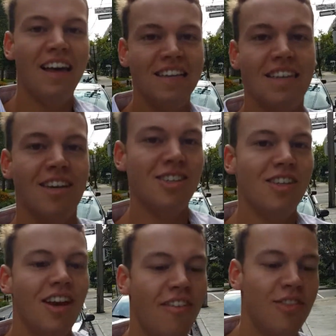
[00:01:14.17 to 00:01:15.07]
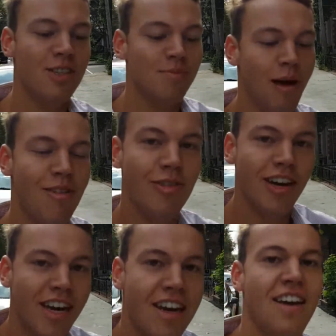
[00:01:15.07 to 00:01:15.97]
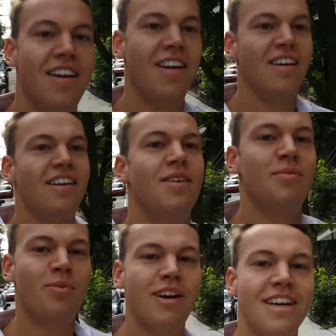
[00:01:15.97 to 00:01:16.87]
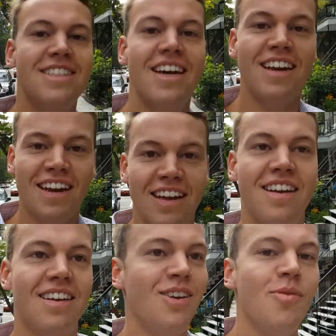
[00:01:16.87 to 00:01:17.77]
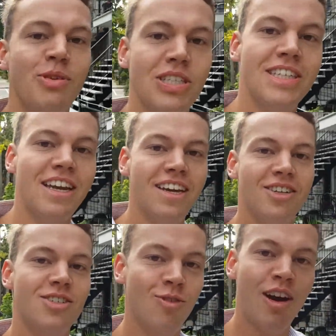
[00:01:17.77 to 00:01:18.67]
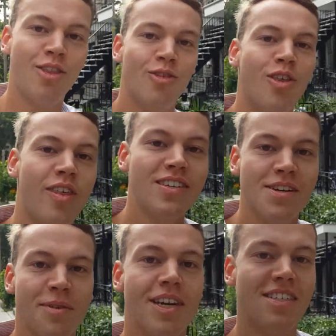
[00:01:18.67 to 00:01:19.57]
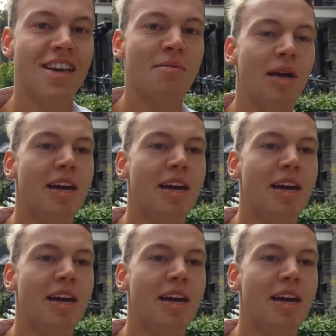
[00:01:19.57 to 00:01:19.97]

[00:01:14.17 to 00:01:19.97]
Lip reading: last section to the office is by foot. Pretty excited. No music today, just running through the things that I'm going to say in my